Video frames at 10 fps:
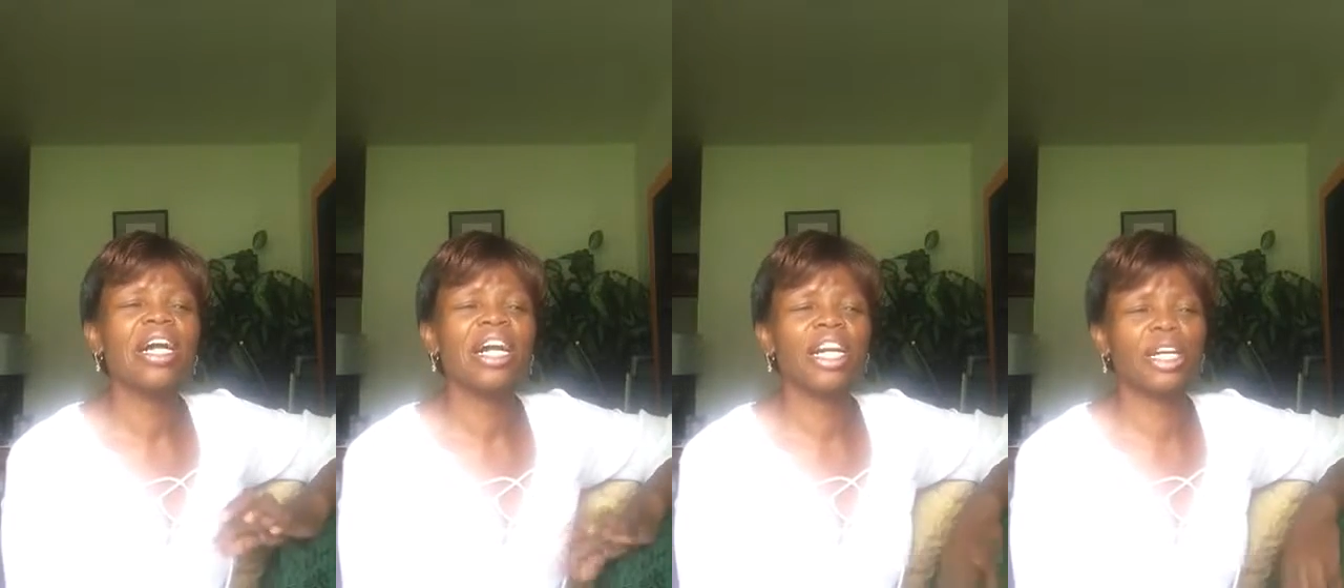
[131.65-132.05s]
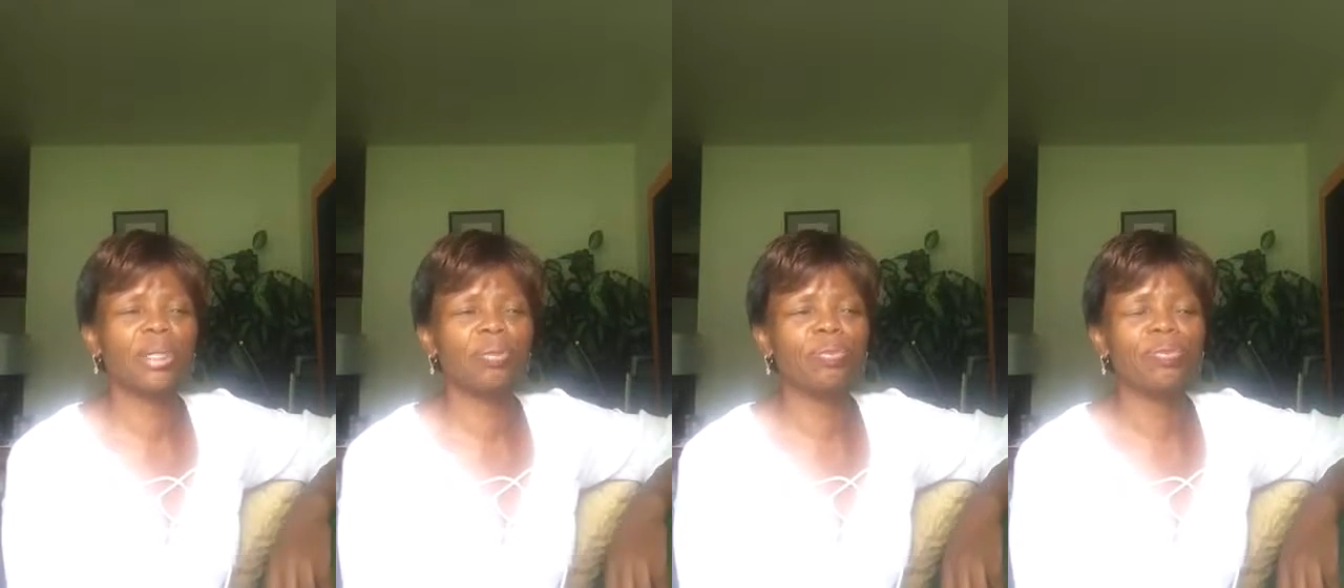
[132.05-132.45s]

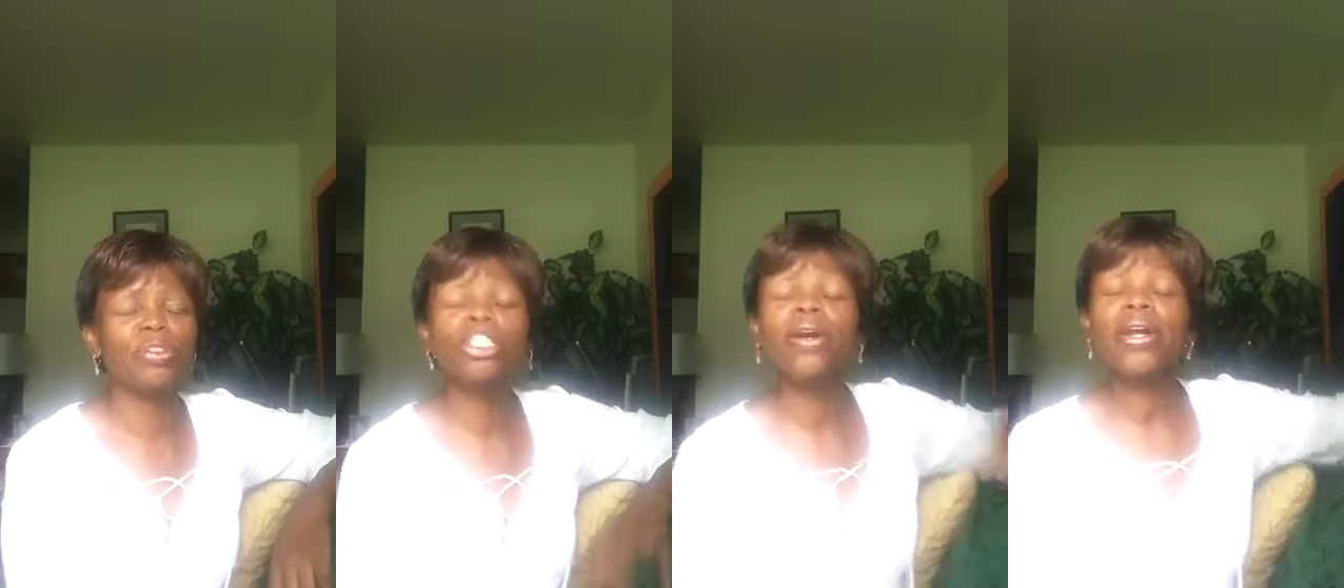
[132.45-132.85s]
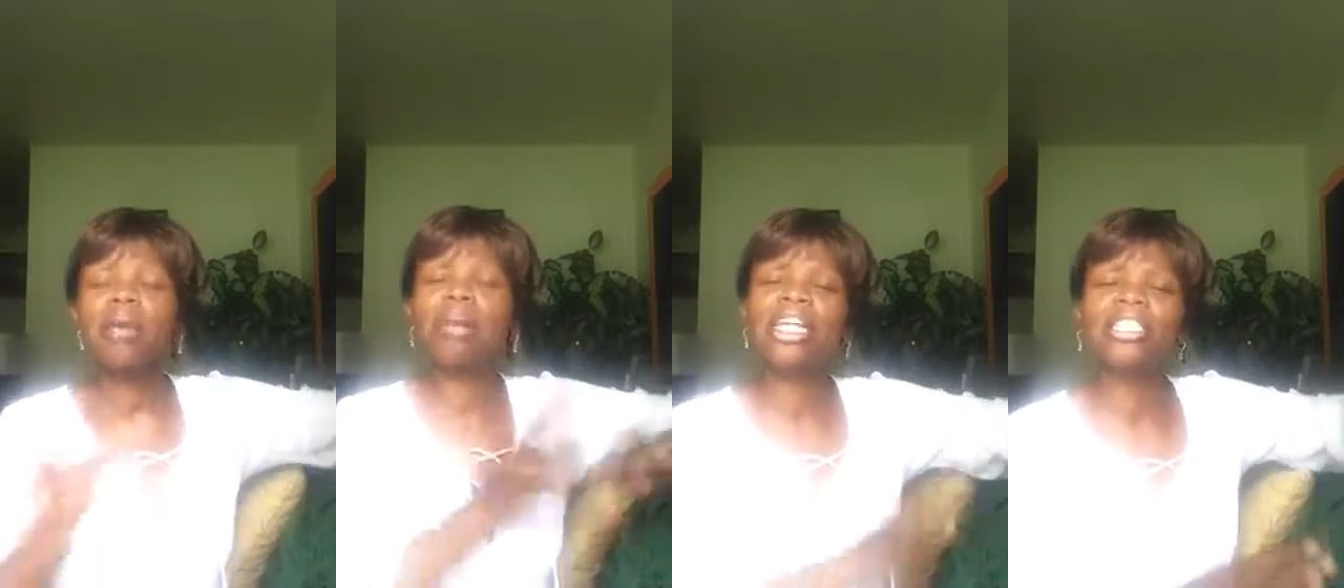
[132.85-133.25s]
So
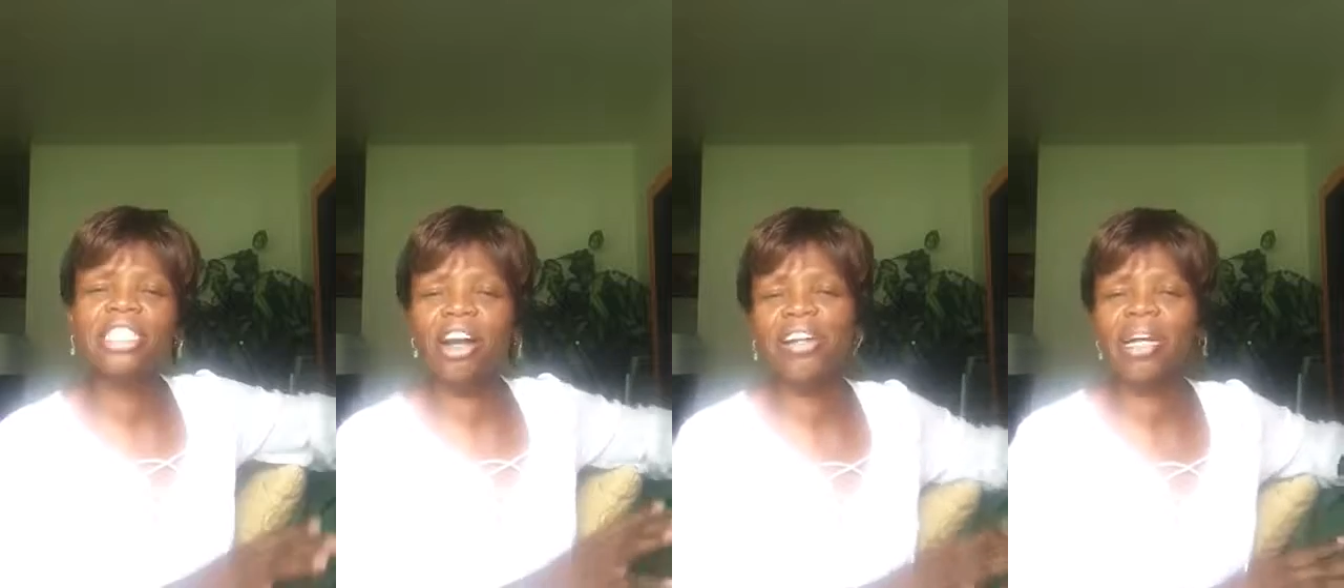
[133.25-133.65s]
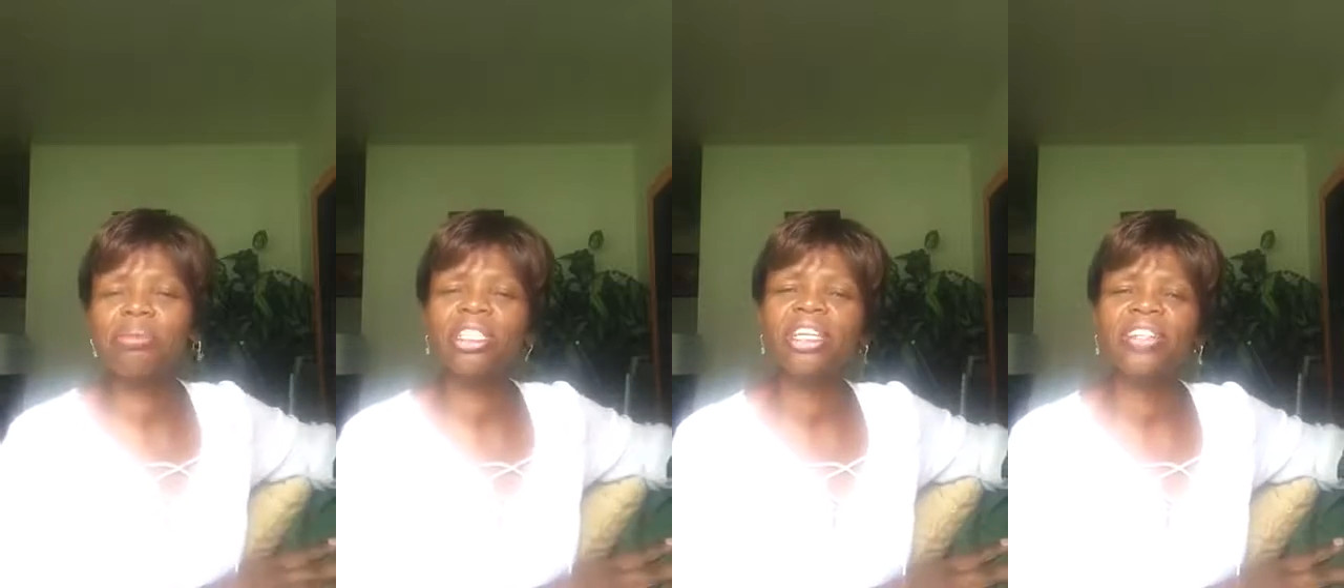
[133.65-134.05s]
imagine now,
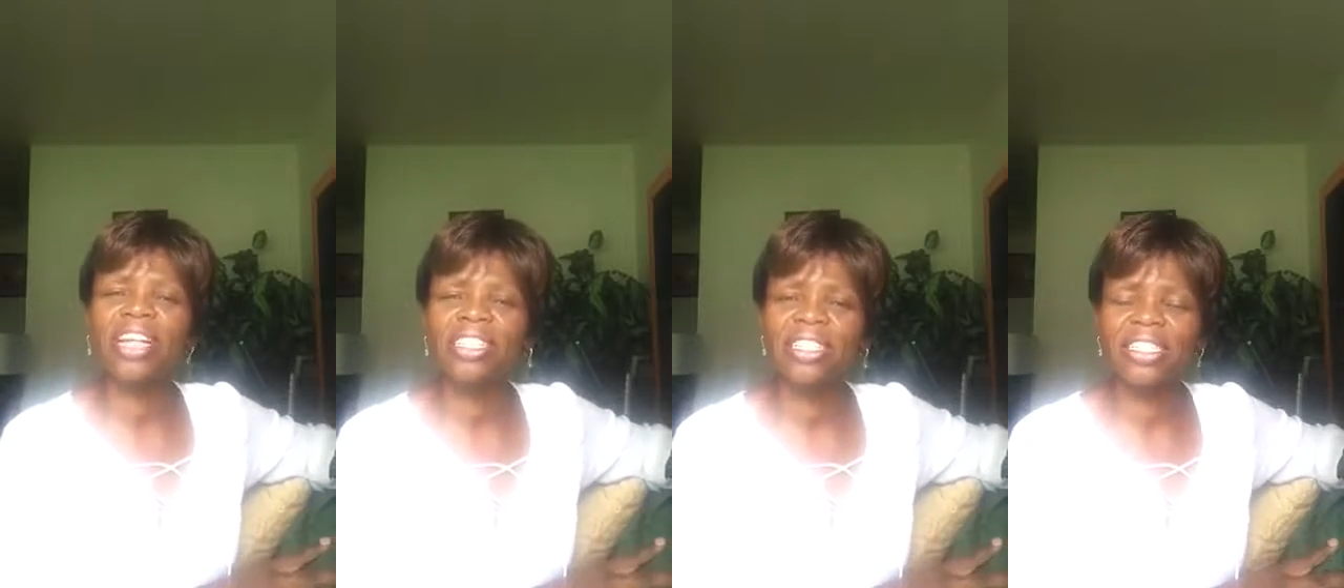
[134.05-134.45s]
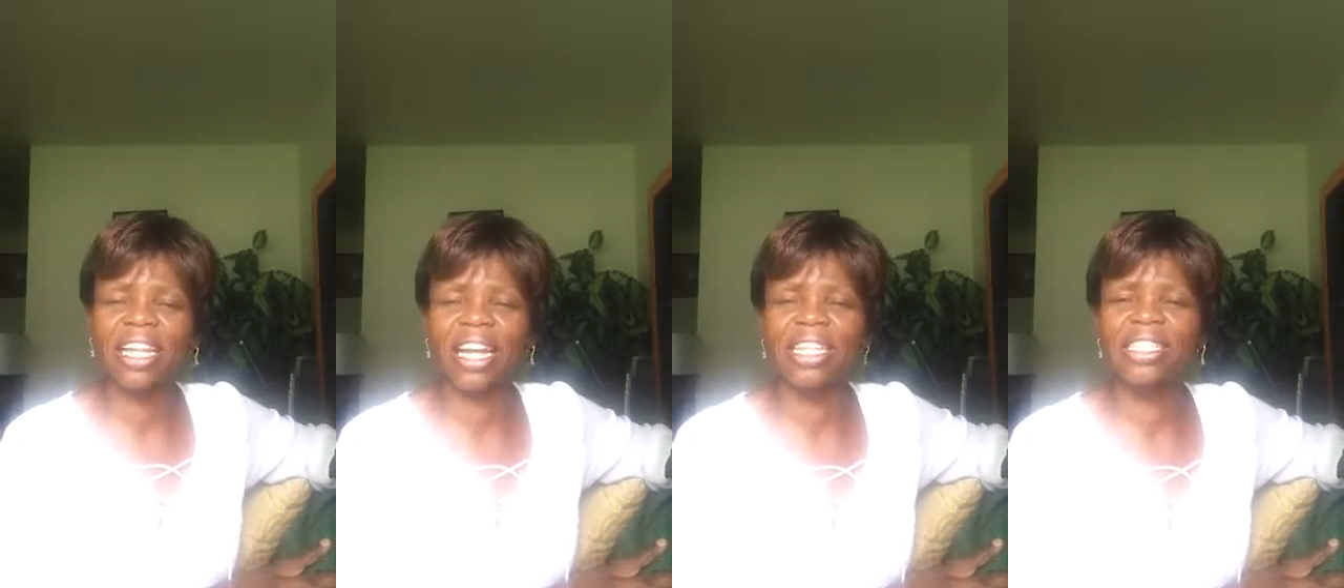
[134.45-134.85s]
come to the United
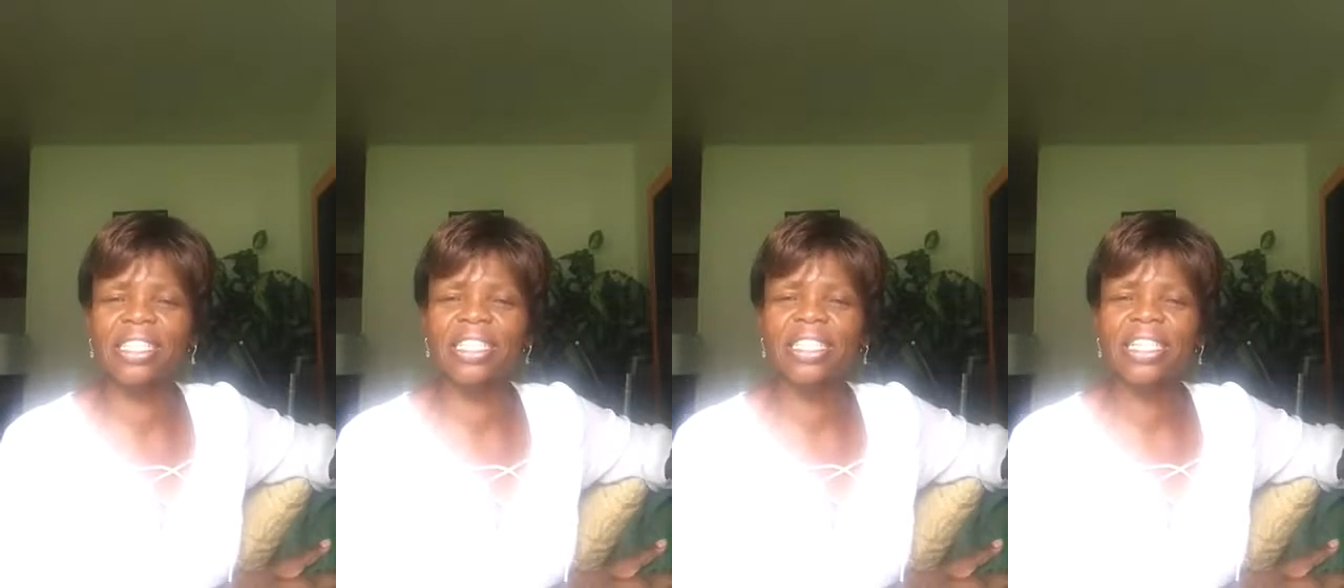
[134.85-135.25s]
States,